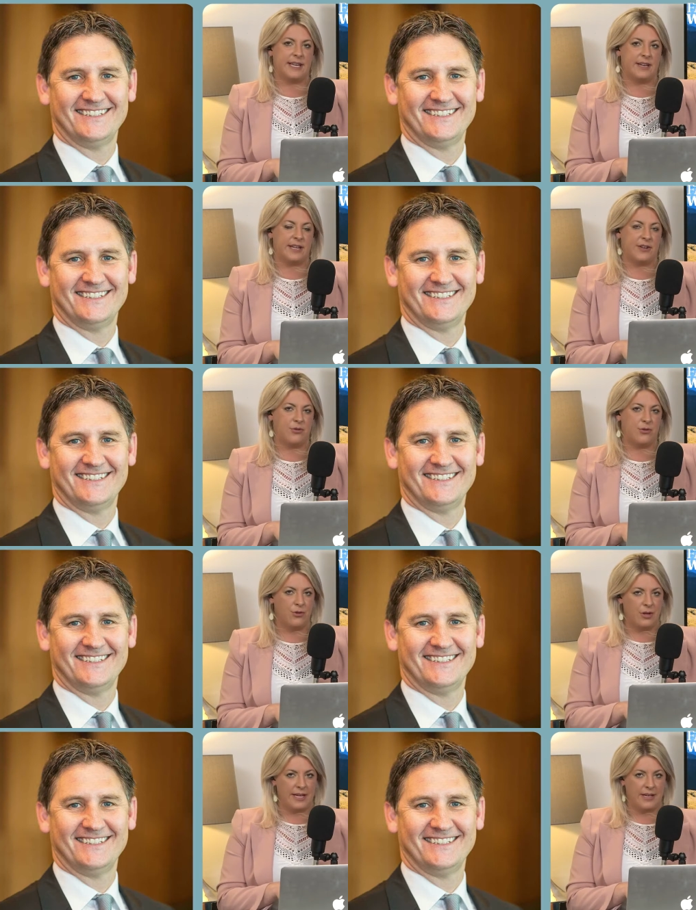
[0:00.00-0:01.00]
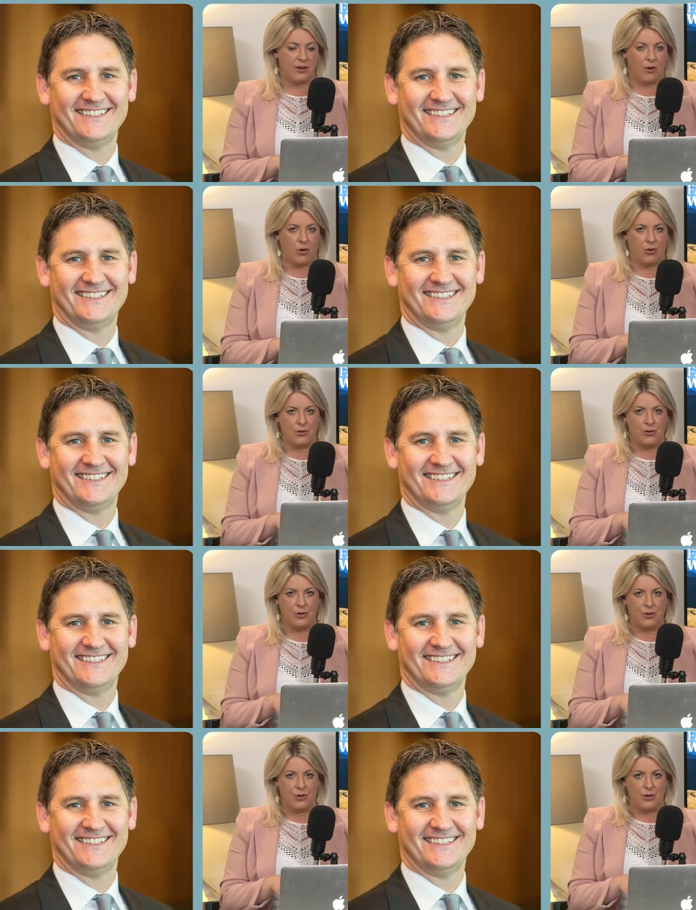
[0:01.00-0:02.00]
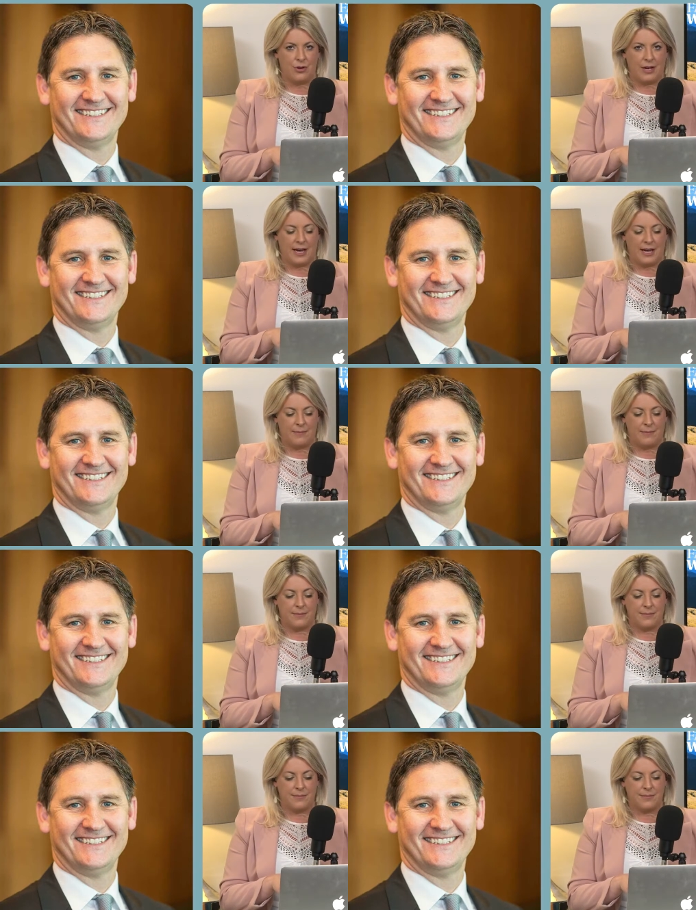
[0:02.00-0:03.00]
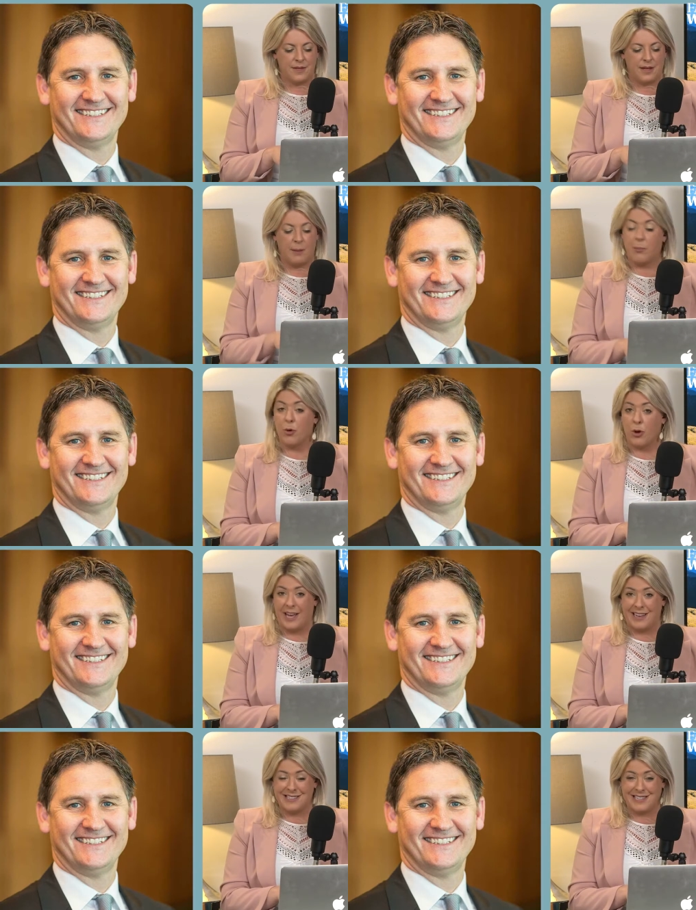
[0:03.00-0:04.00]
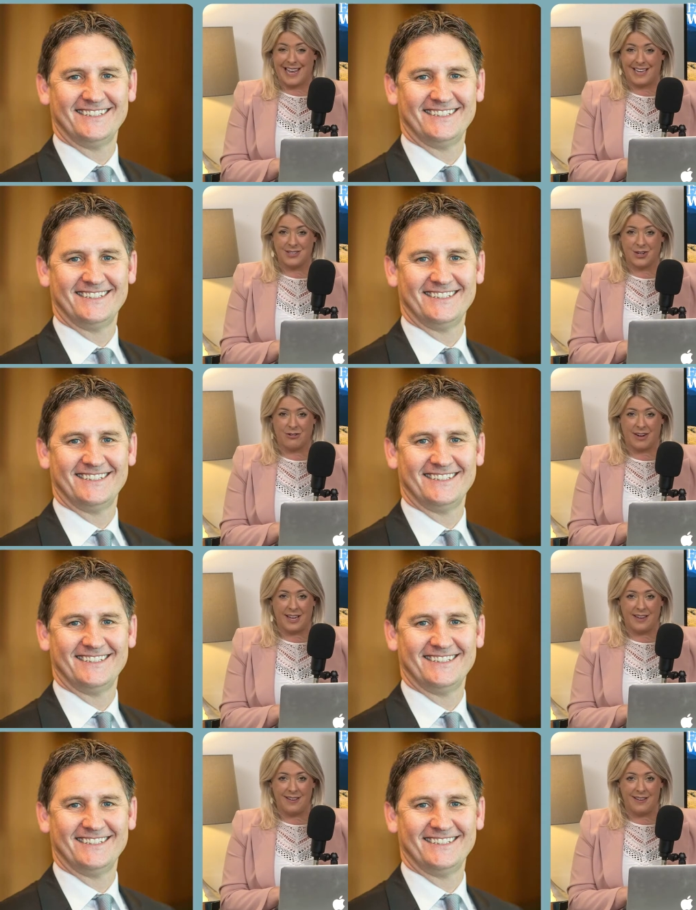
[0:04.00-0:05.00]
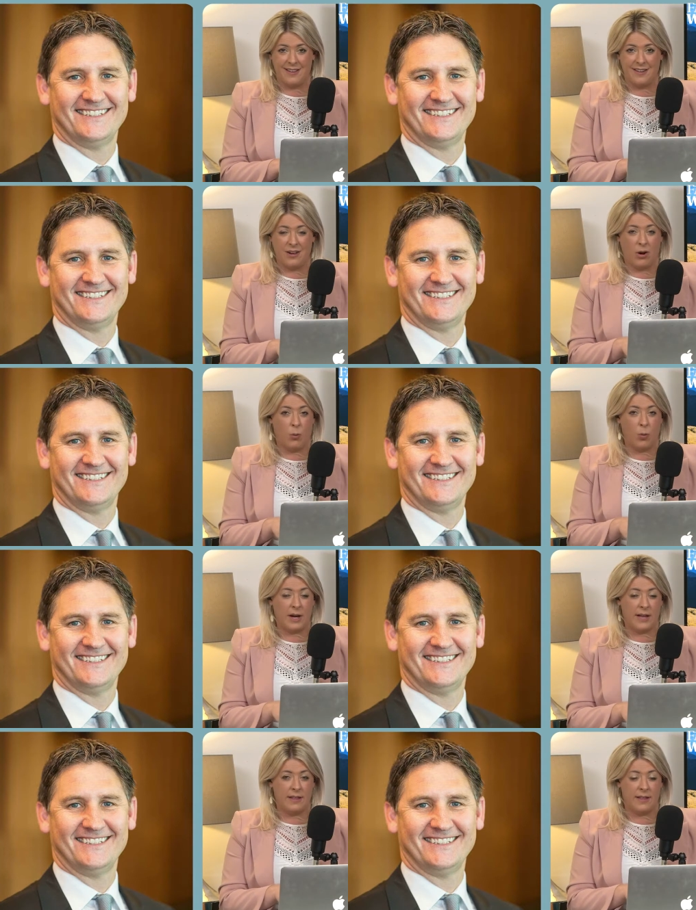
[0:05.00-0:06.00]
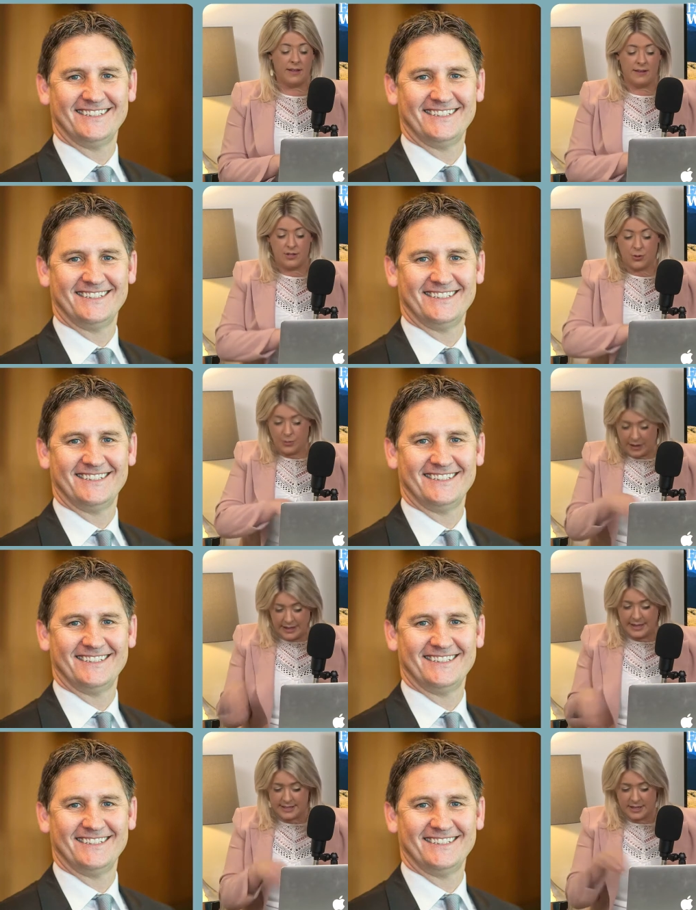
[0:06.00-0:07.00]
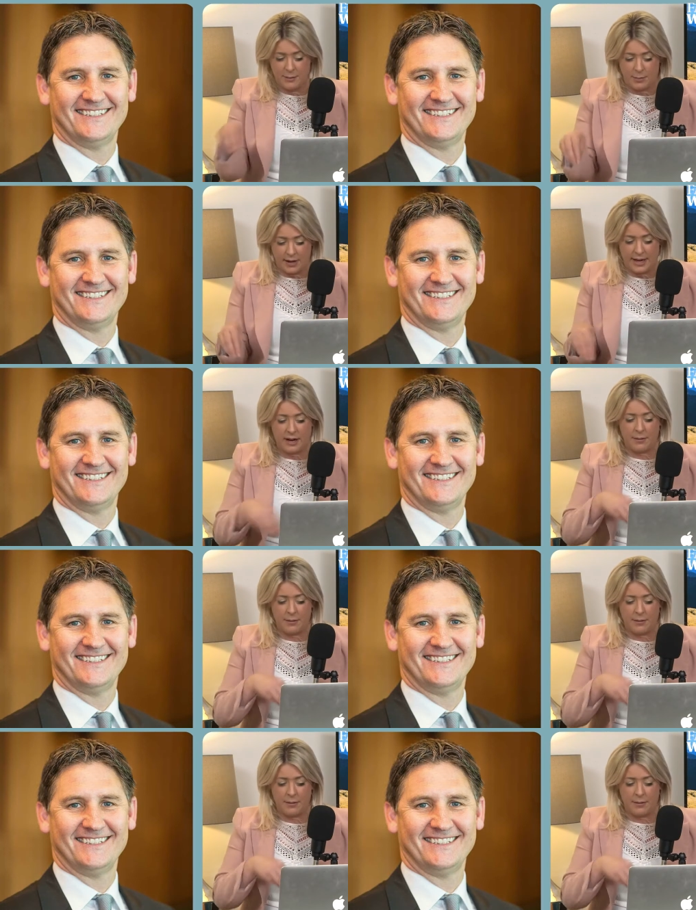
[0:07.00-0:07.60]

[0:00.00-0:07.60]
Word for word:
Speaker 1: to get in early on um, a product category, or to let it apply?